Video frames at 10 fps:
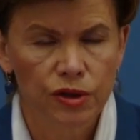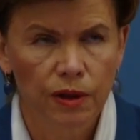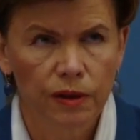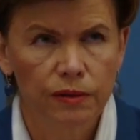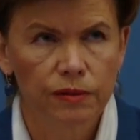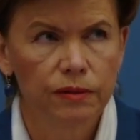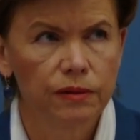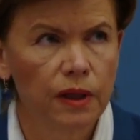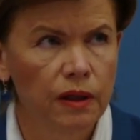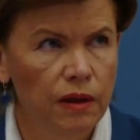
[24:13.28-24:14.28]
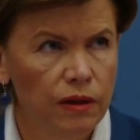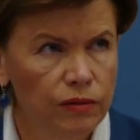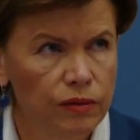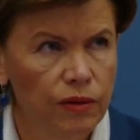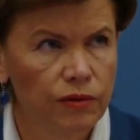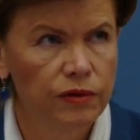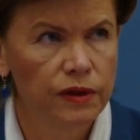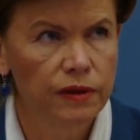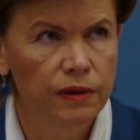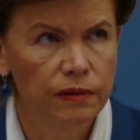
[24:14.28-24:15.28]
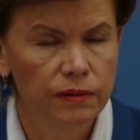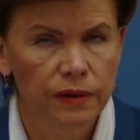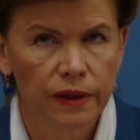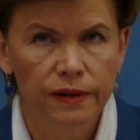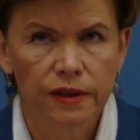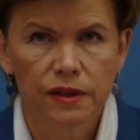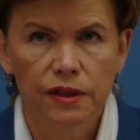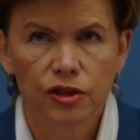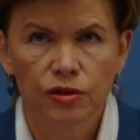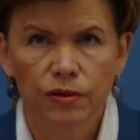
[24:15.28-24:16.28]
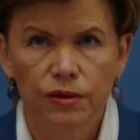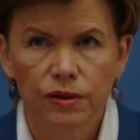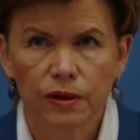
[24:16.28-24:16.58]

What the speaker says: renewed stability there, and